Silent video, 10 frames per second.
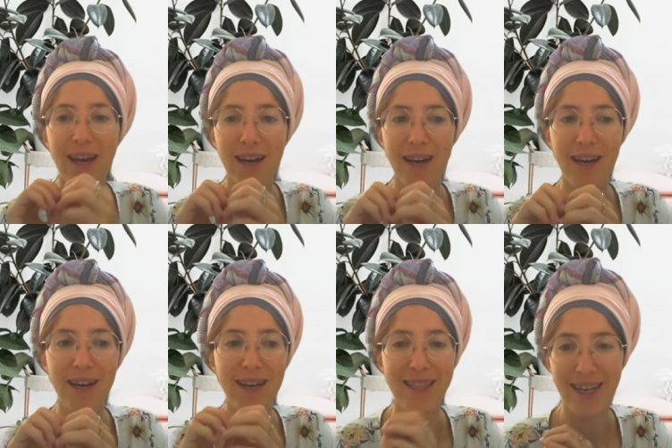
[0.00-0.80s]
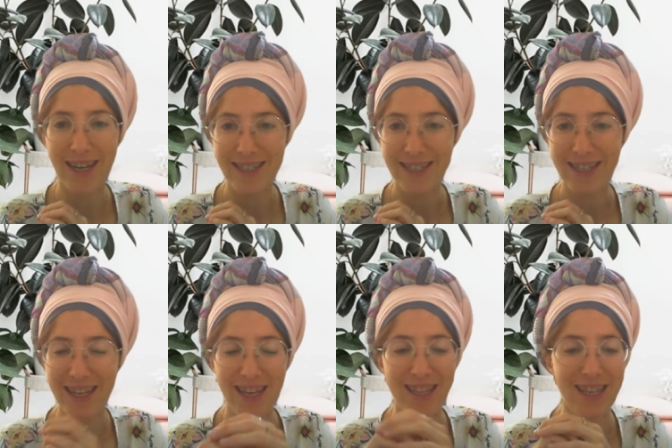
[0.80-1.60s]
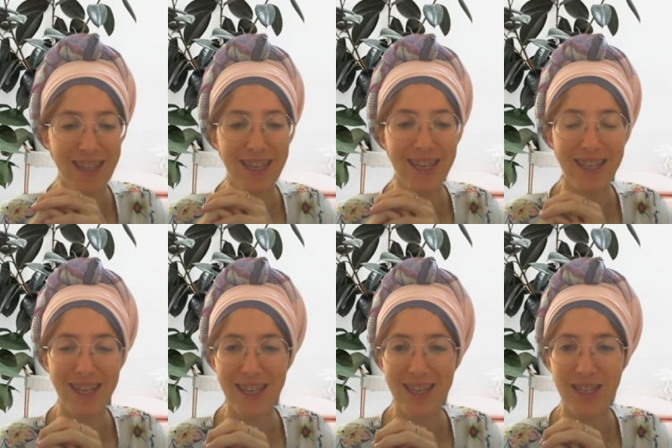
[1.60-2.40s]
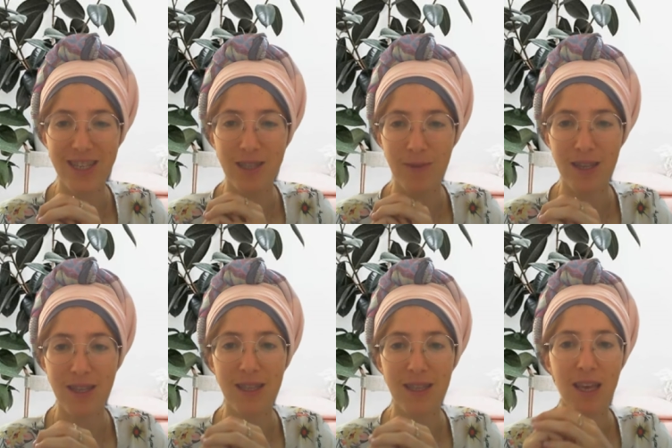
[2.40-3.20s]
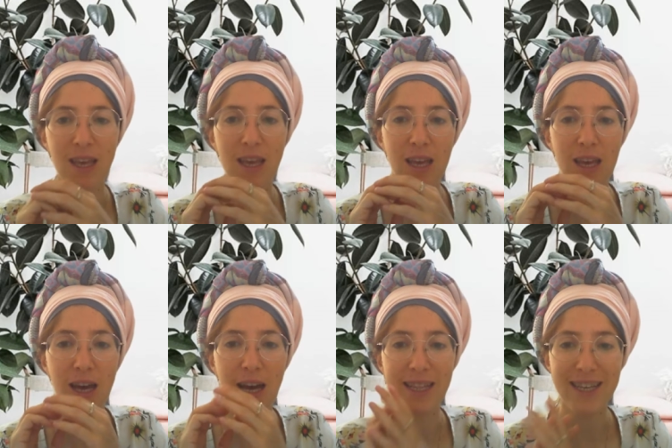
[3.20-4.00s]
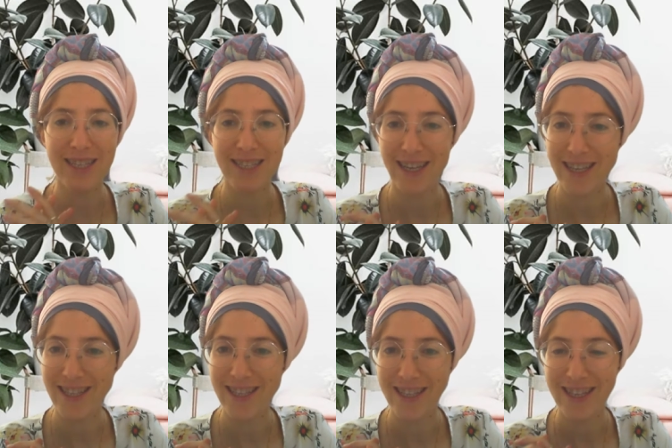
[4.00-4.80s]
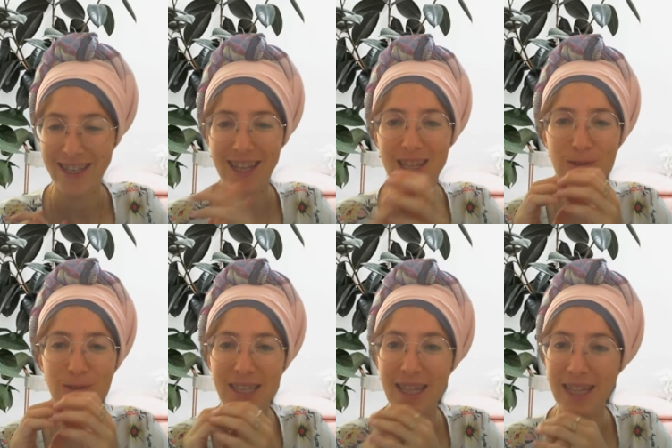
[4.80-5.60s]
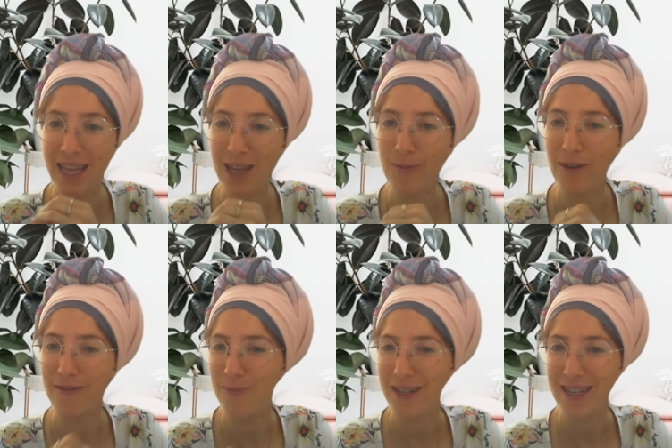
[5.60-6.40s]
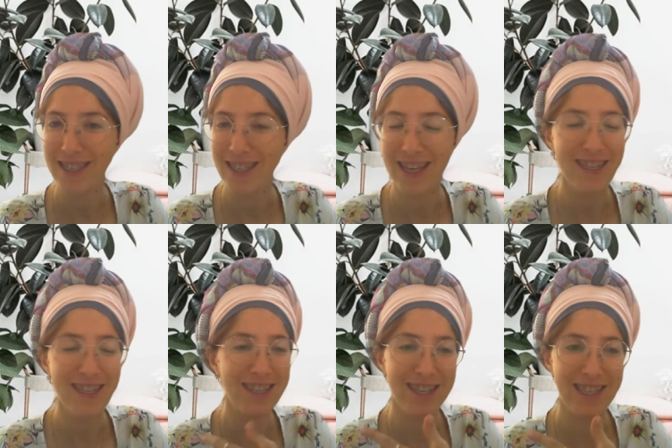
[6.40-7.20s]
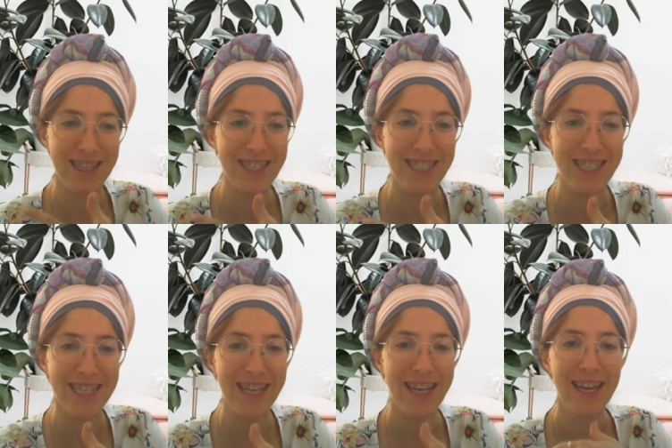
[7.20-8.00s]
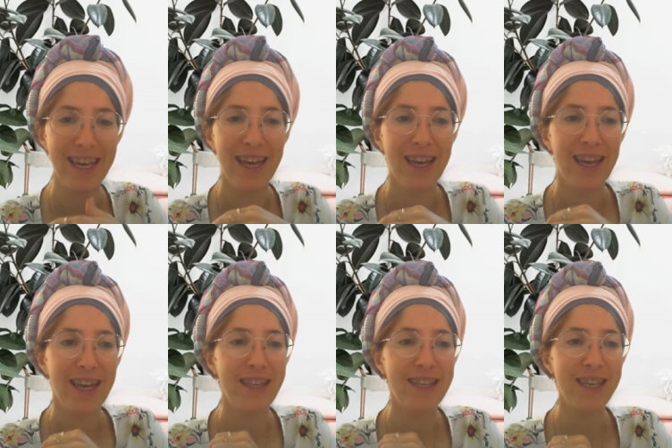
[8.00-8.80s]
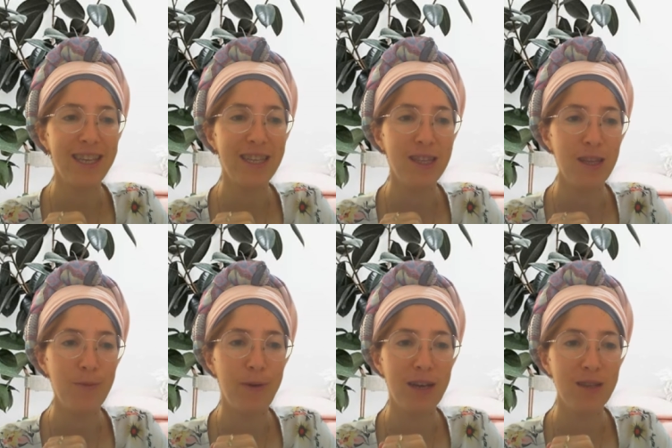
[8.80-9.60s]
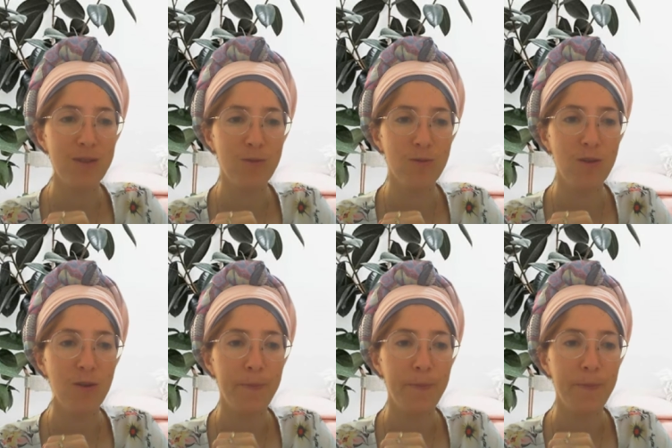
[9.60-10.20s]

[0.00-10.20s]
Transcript: Charada, and in English it means anxiety. That was the name of the place. Isn't that interesting? It says in the pasuk,